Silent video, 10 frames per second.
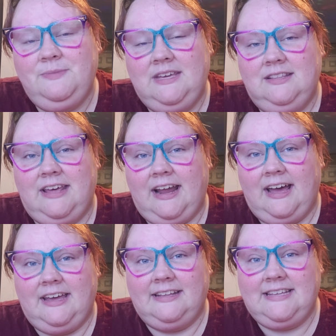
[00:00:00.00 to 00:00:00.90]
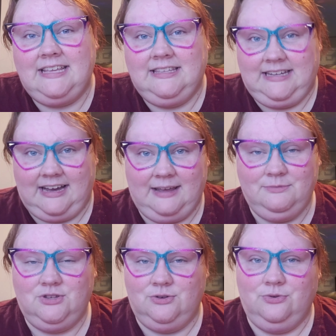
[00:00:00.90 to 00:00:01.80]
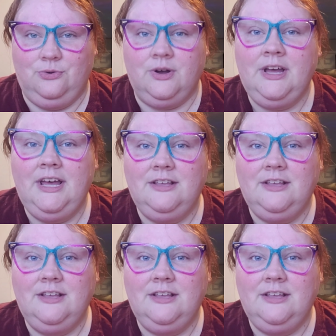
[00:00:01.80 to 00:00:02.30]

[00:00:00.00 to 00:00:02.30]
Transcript: to me that I take the time to